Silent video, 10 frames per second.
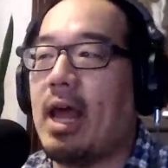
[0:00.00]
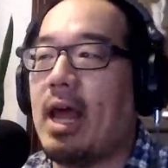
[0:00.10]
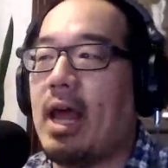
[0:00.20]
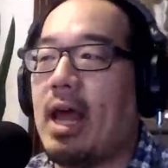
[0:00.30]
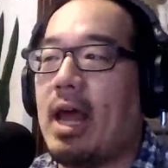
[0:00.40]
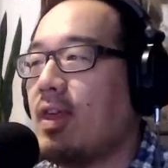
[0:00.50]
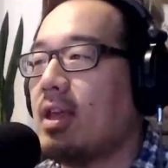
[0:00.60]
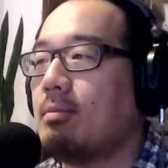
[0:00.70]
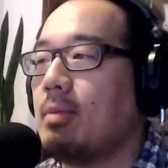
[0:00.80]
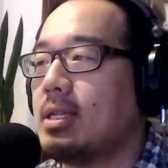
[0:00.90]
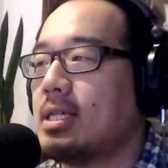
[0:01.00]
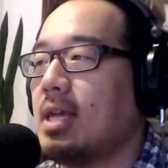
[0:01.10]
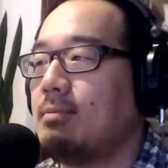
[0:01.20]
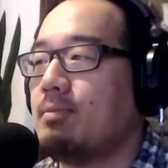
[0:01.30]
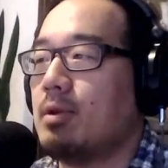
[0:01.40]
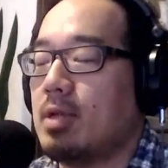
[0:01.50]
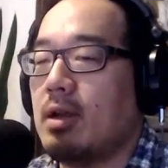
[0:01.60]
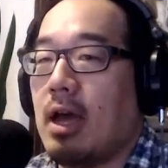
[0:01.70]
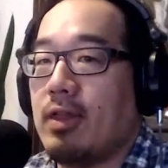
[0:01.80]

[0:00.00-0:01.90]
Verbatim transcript: have you. And I think goes on.